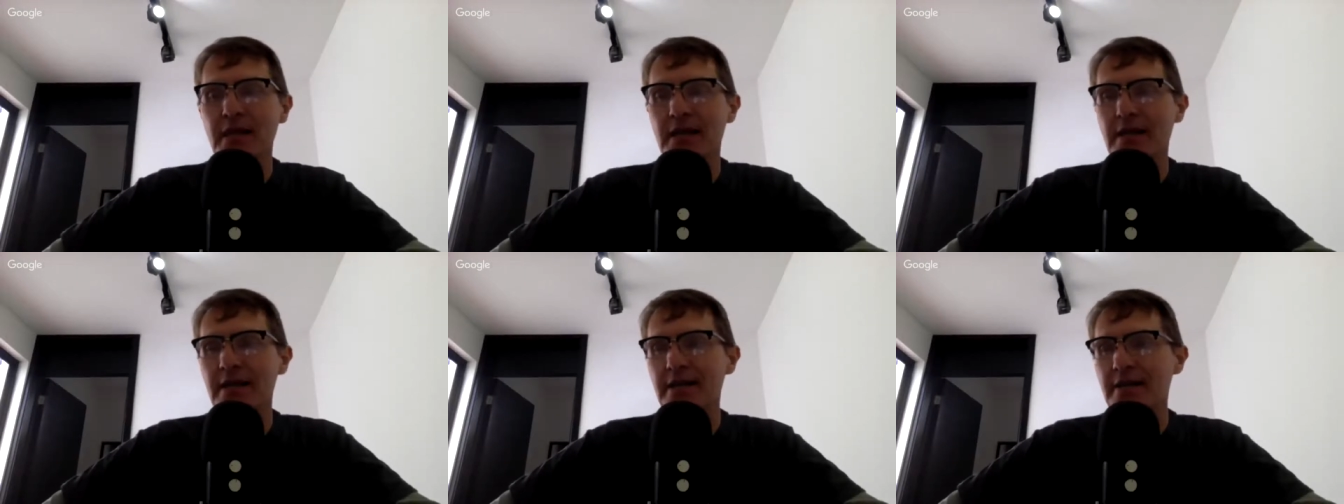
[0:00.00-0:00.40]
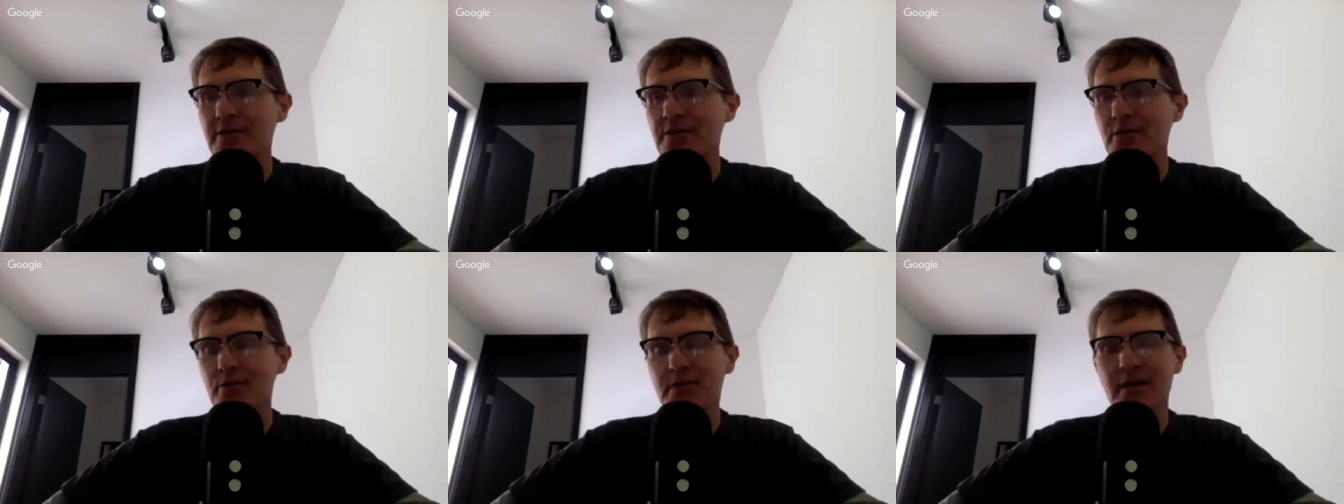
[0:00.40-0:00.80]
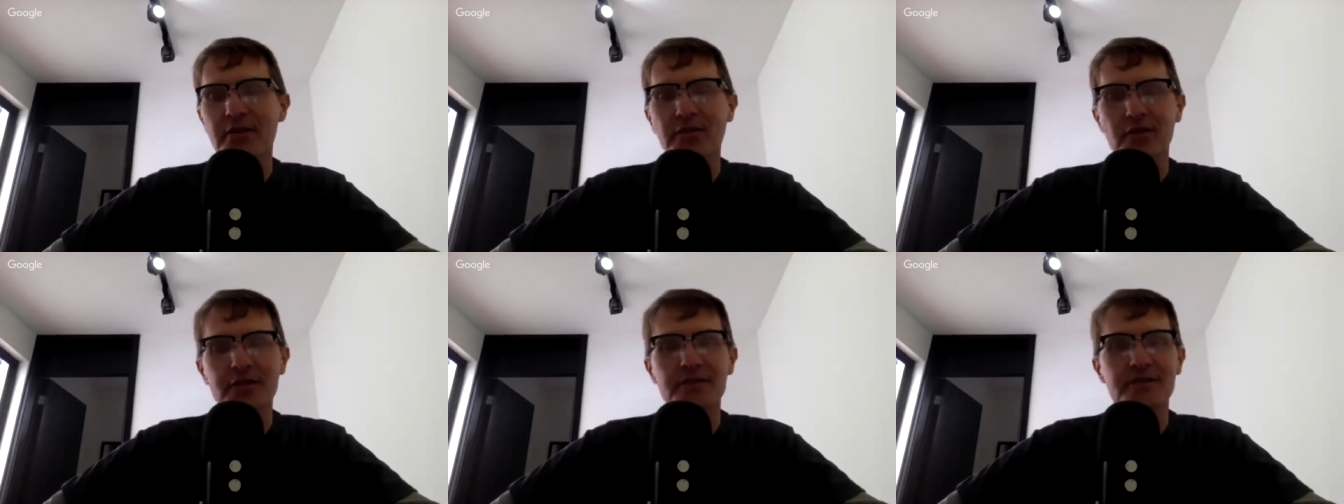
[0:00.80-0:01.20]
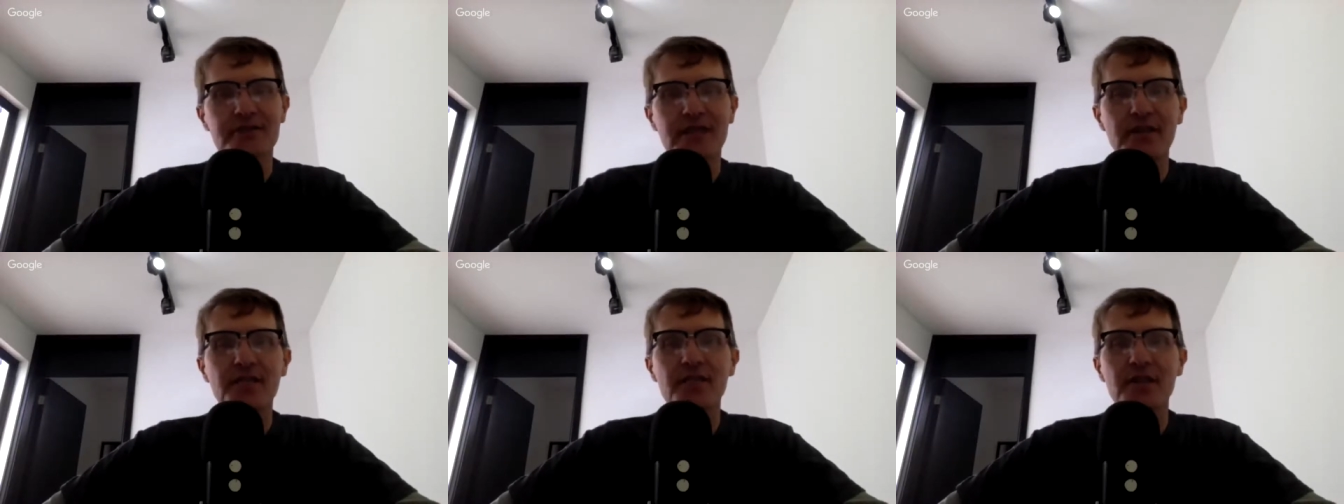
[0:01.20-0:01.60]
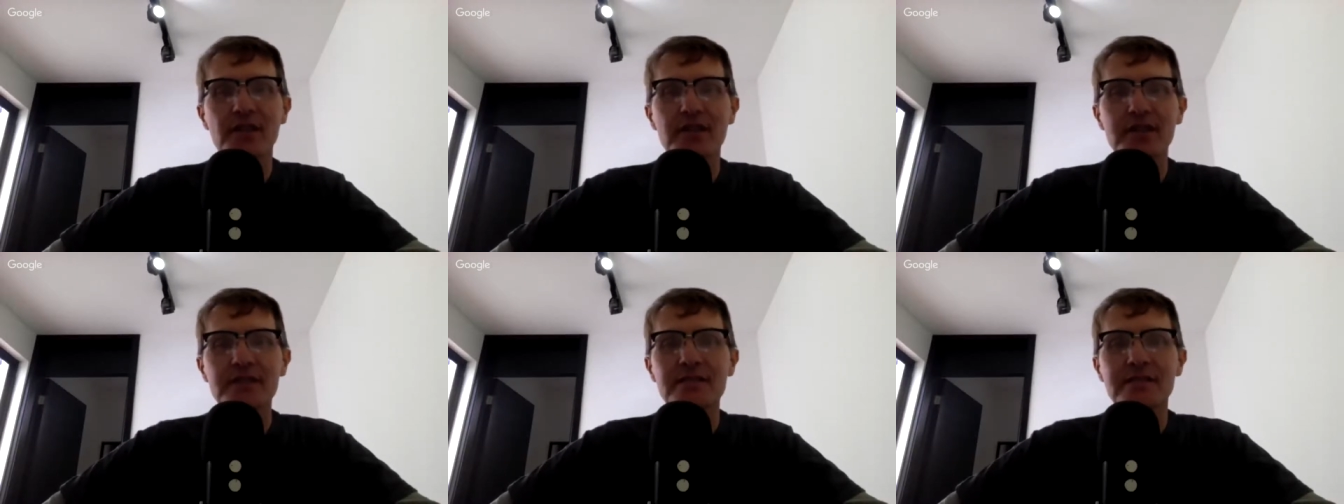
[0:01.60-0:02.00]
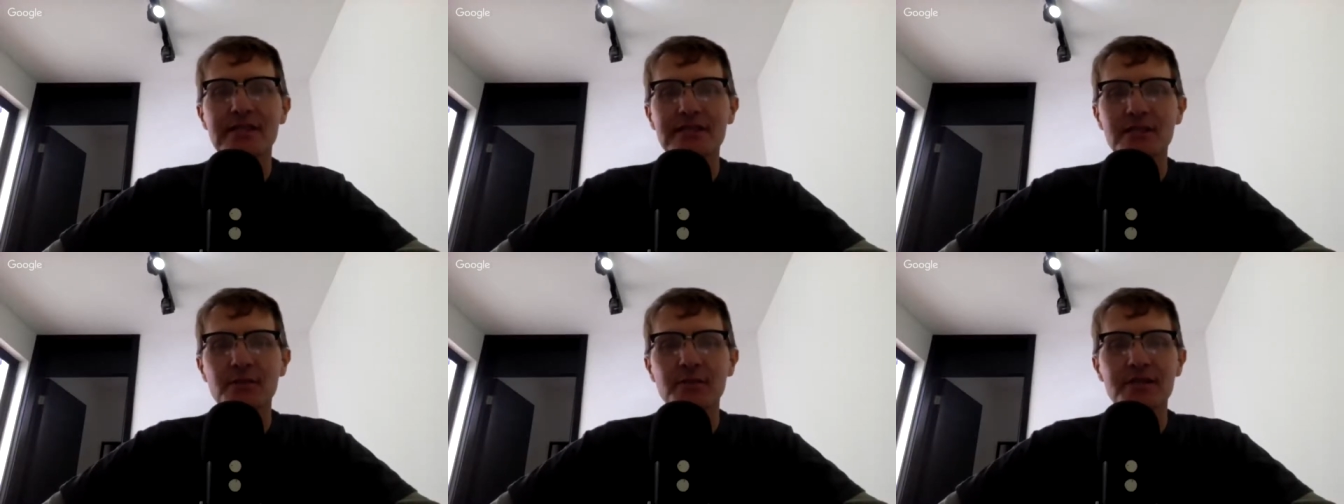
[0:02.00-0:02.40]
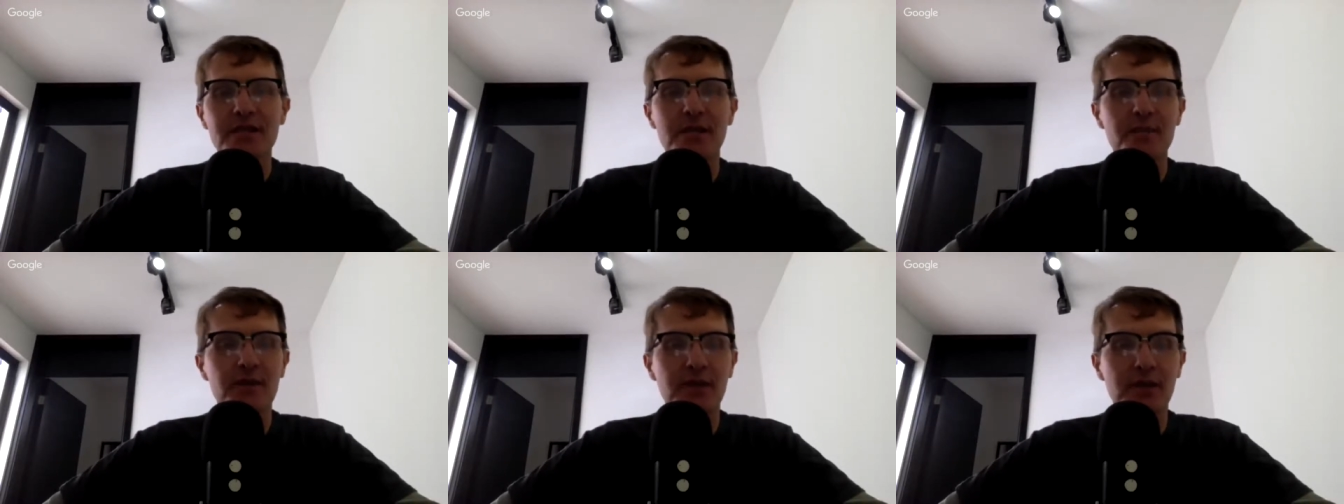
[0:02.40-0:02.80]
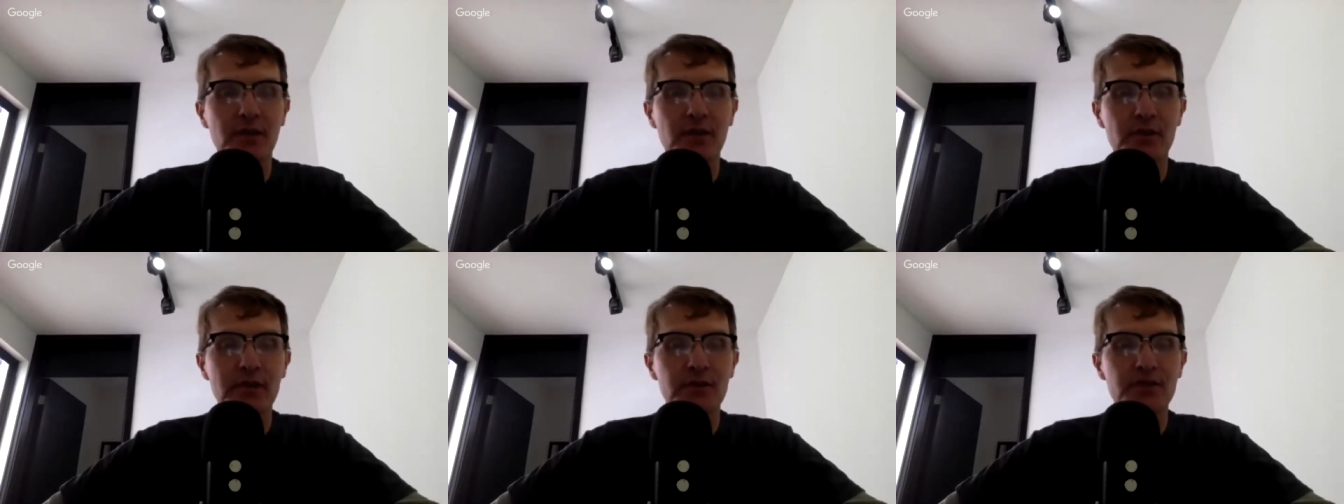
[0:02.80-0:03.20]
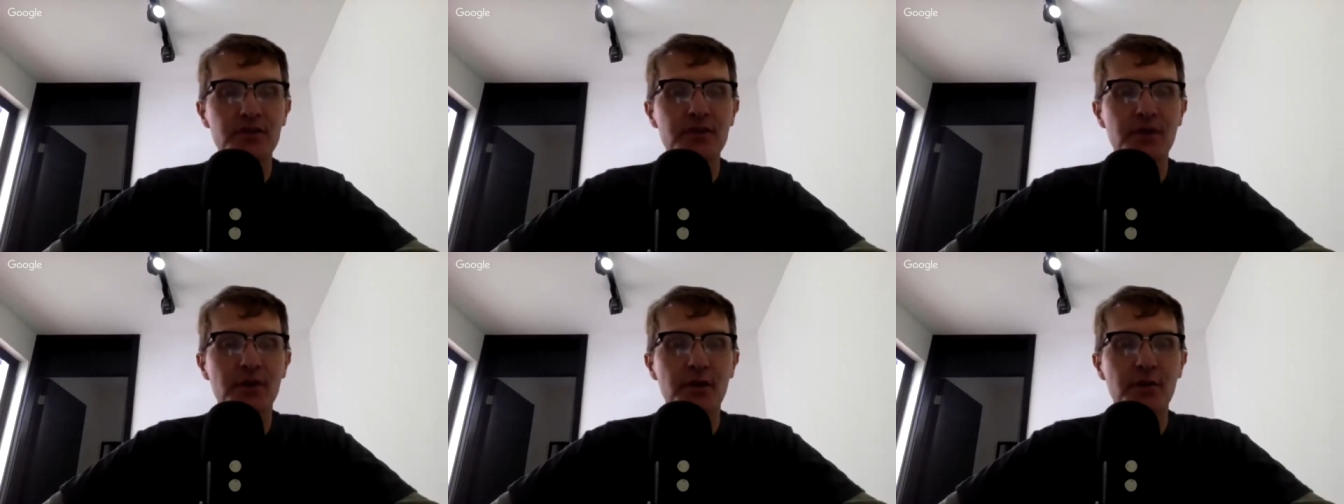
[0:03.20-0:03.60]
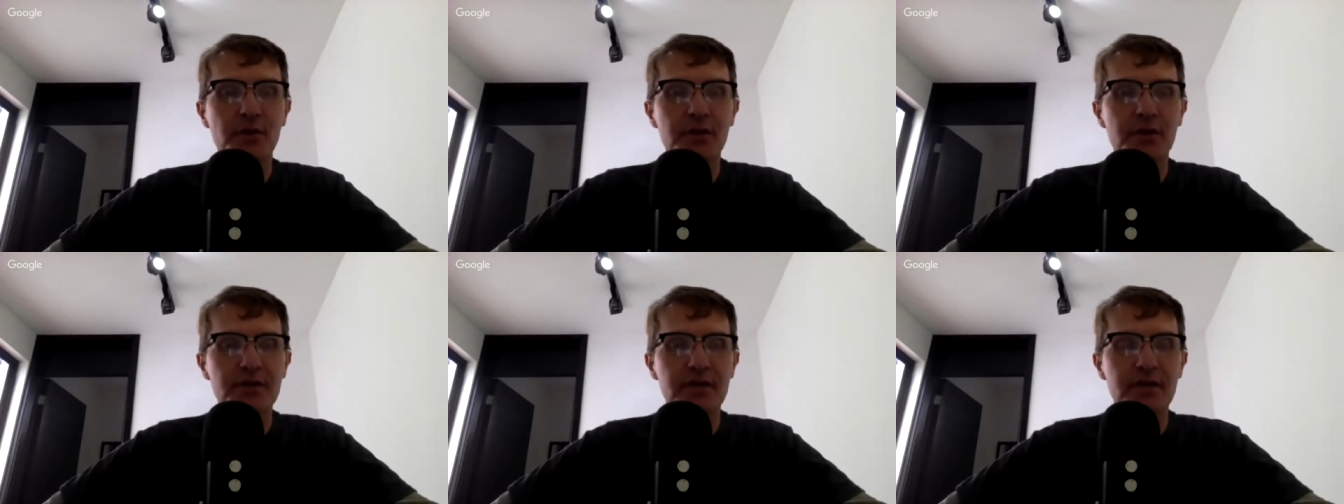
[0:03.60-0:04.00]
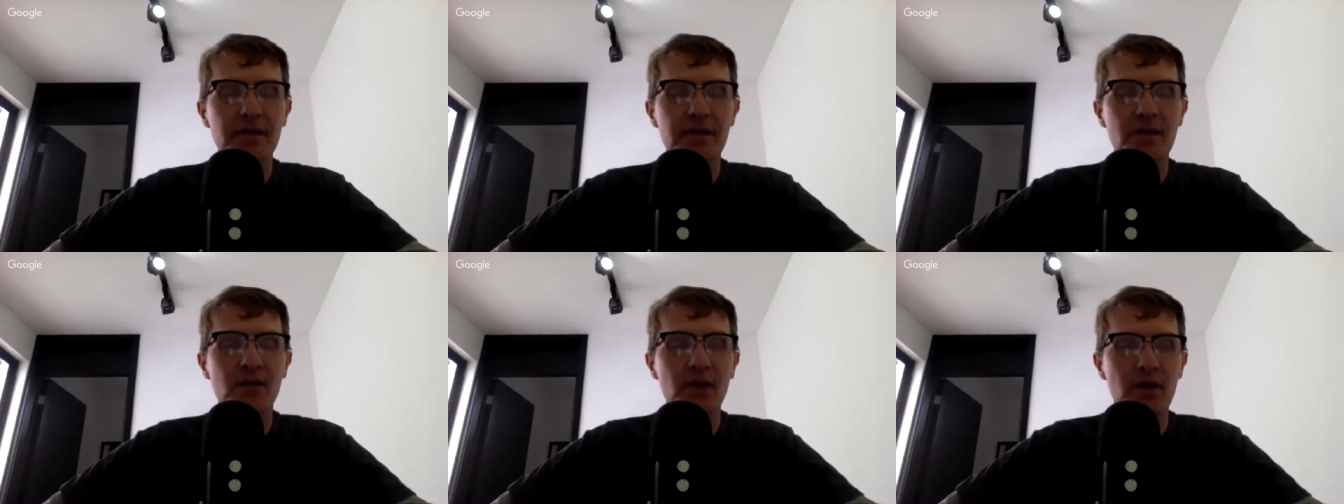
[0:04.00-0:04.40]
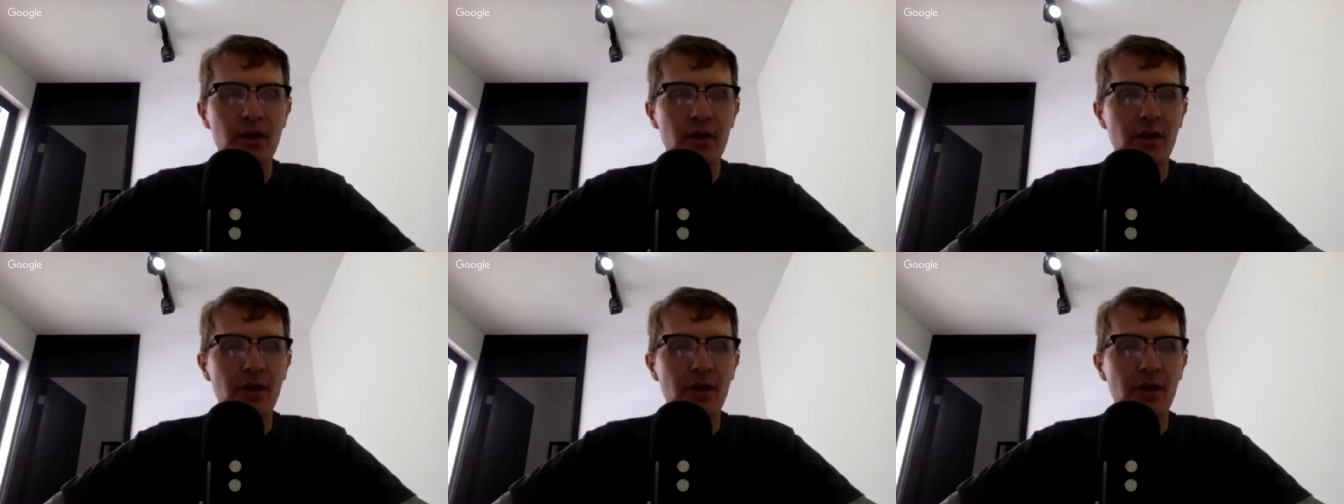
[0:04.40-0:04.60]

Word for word: uh, it, I thought definitely this needs to be something that we need to share because I think